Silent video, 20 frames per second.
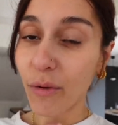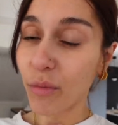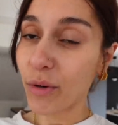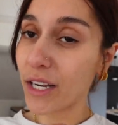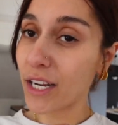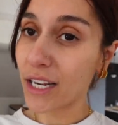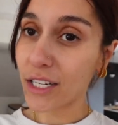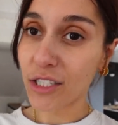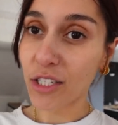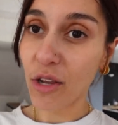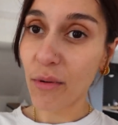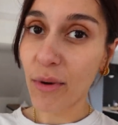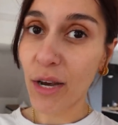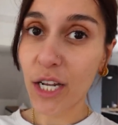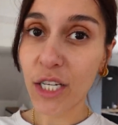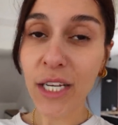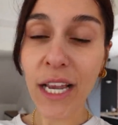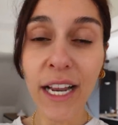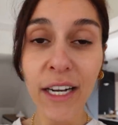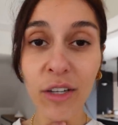We learned so
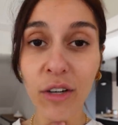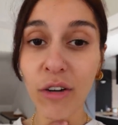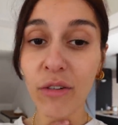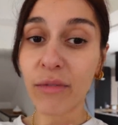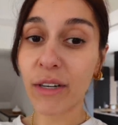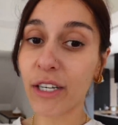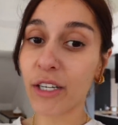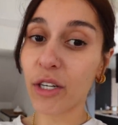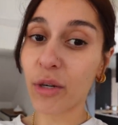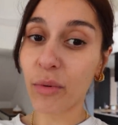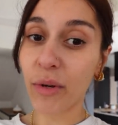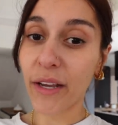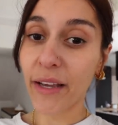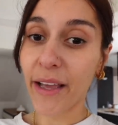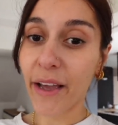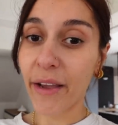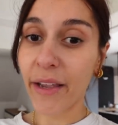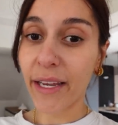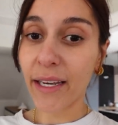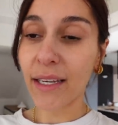much and got a really good
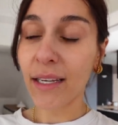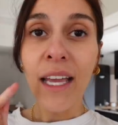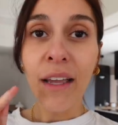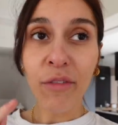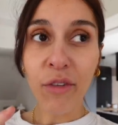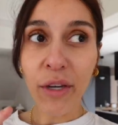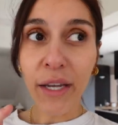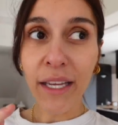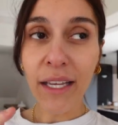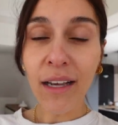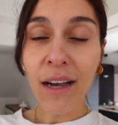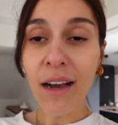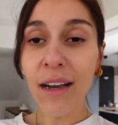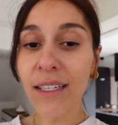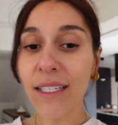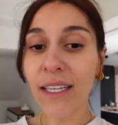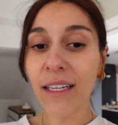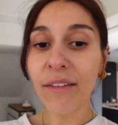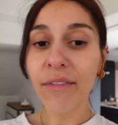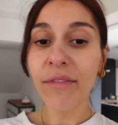workout in. If you're in
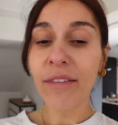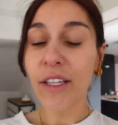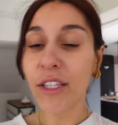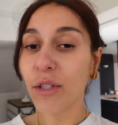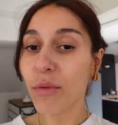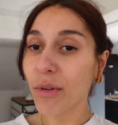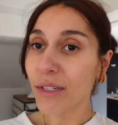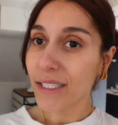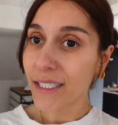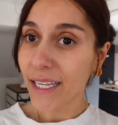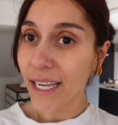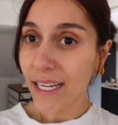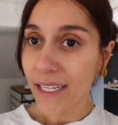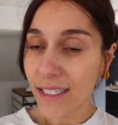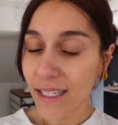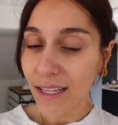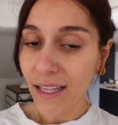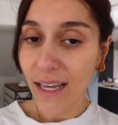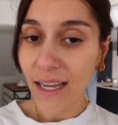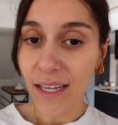Cardiff and you want to get
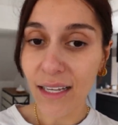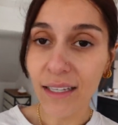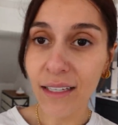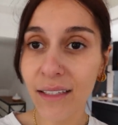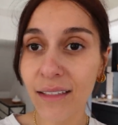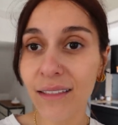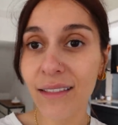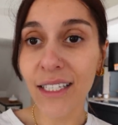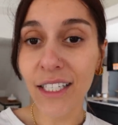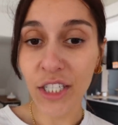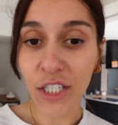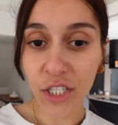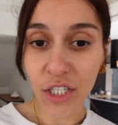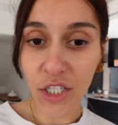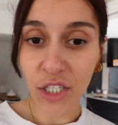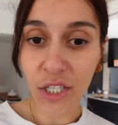into that, this is your